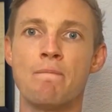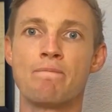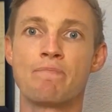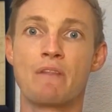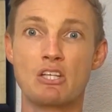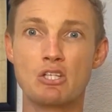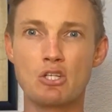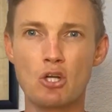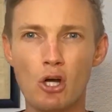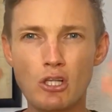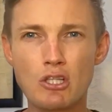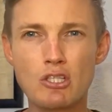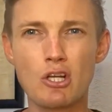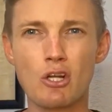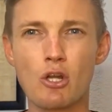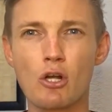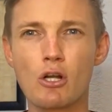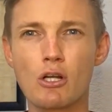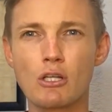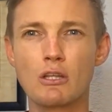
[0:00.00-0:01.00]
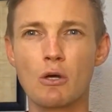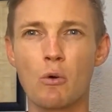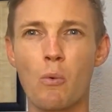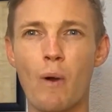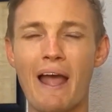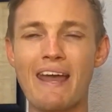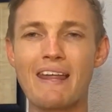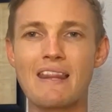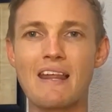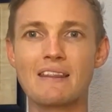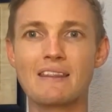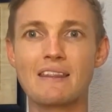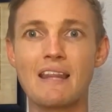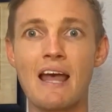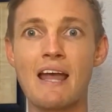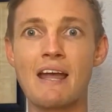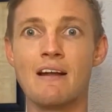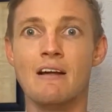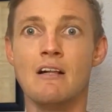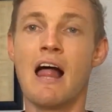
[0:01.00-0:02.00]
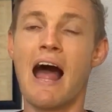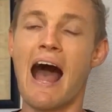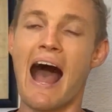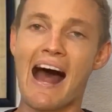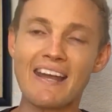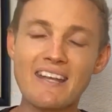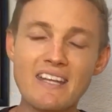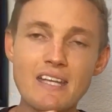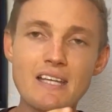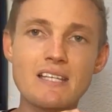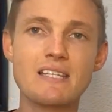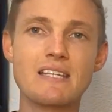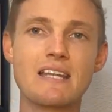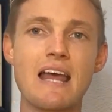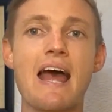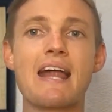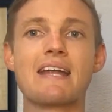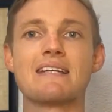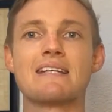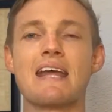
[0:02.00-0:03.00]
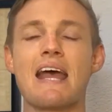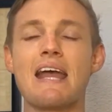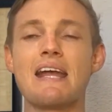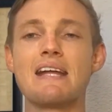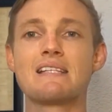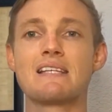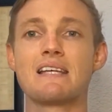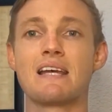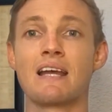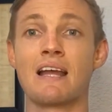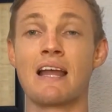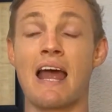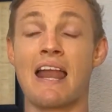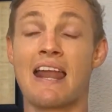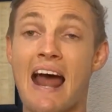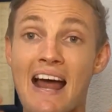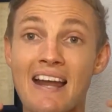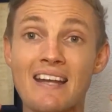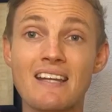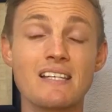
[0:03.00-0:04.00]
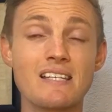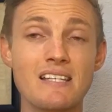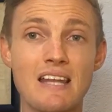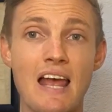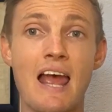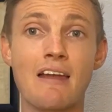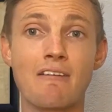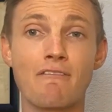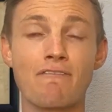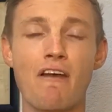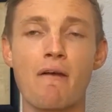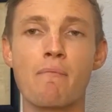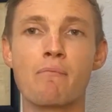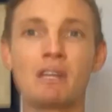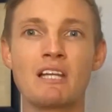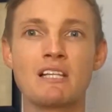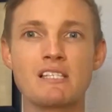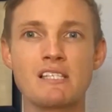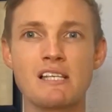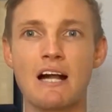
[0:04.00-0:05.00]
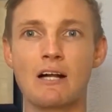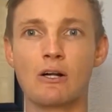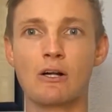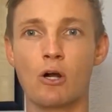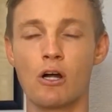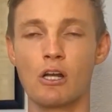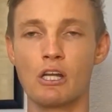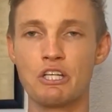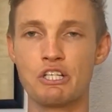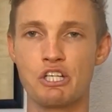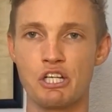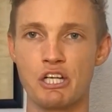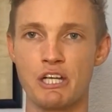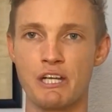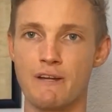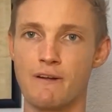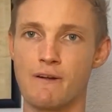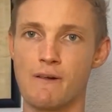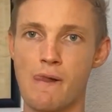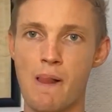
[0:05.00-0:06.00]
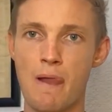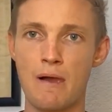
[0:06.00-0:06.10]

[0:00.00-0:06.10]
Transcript: They start to look at the way that they understand dating and understand feminine psychology.